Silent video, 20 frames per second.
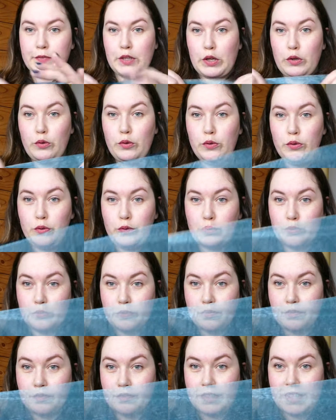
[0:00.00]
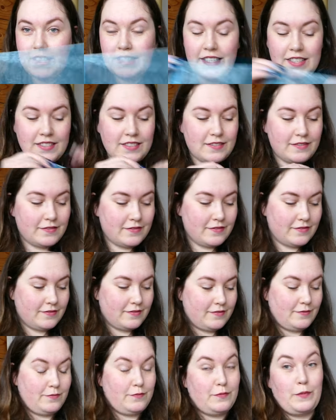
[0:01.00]
Ooh, this is
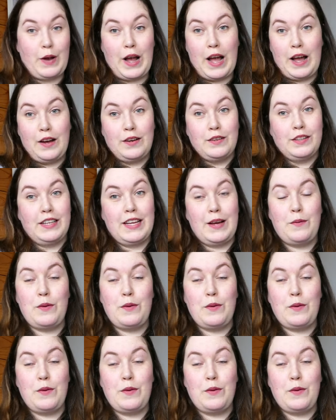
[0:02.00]
Wow, that